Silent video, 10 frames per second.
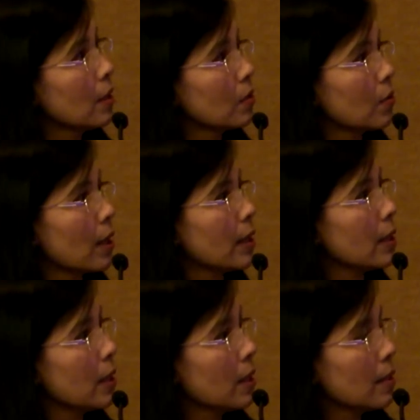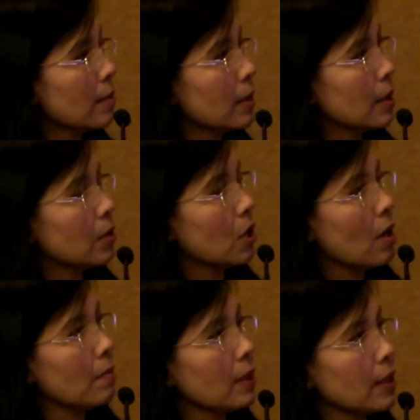right?
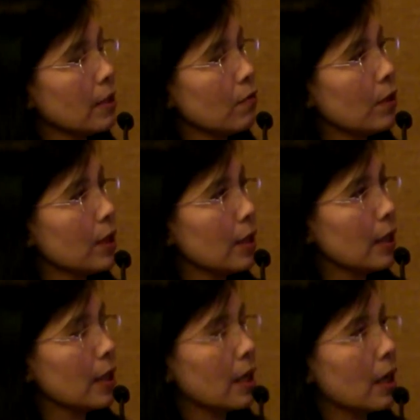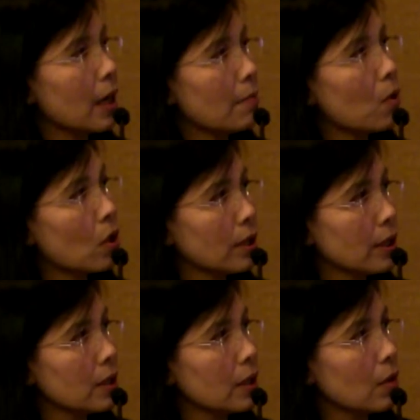Normally we
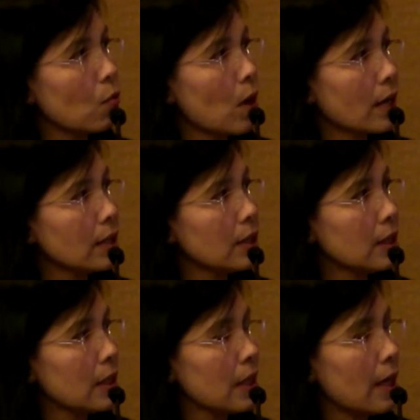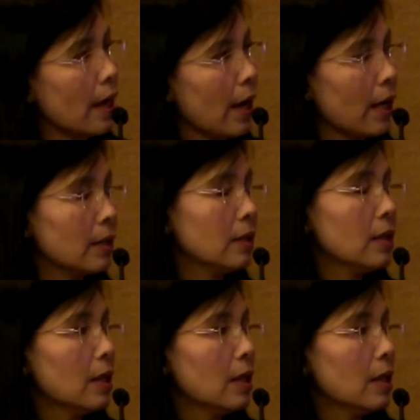monitor 1 year, and